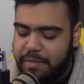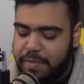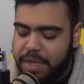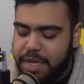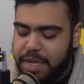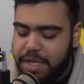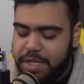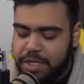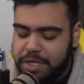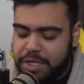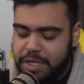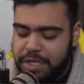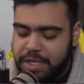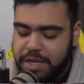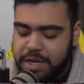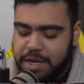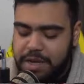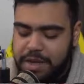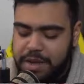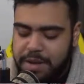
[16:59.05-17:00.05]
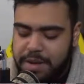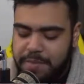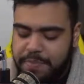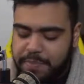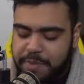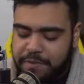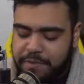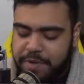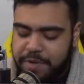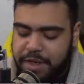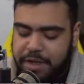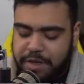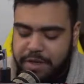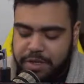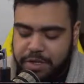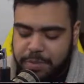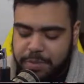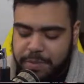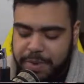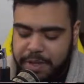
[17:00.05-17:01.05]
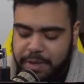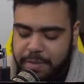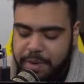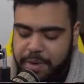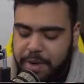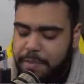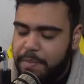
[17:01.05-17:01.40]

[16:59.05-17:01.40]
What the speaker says: missed if I had just picked them up.